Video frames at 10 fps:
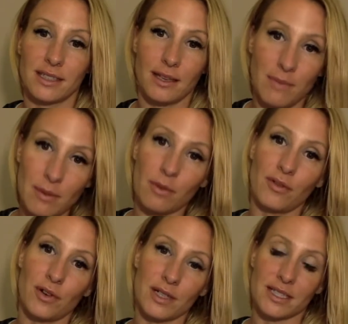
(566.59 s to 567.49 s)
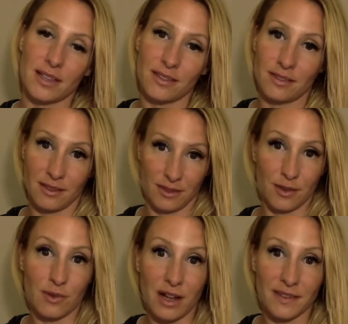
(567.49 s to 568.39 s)
And maybe we're focused on
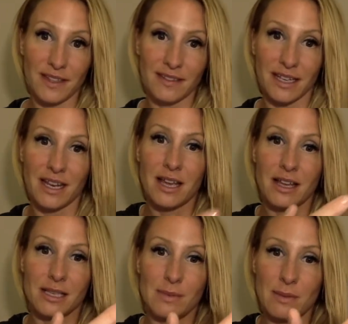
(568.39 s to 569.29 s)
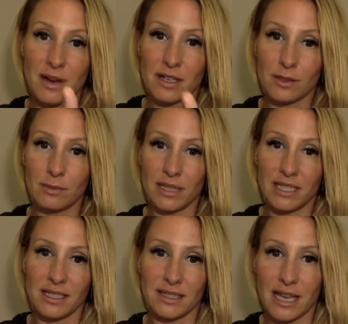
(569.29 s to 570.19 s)
the wrong thing then, because maybe our
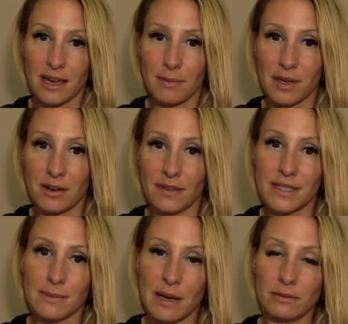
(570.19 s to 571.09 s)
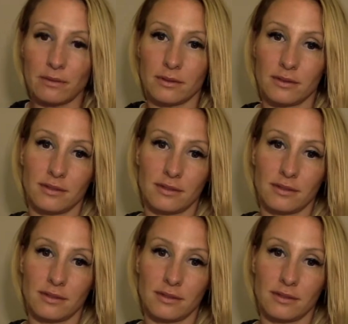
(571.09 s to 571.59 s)
soulmate is like up here on this mountain.